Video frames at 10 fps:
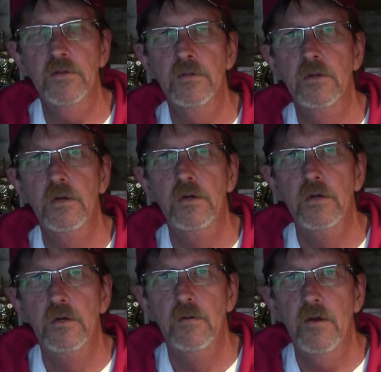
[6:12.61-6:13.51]
in
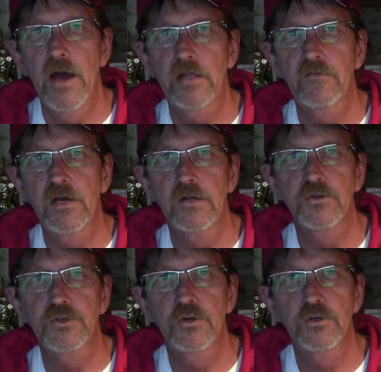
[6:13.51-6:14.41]
activating
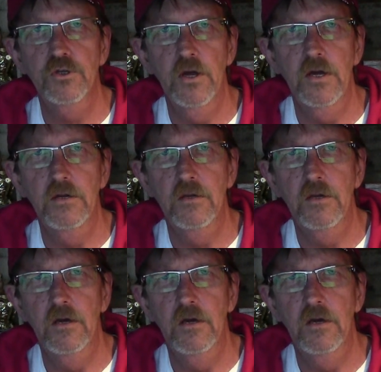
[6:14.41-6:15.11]
a searchlight,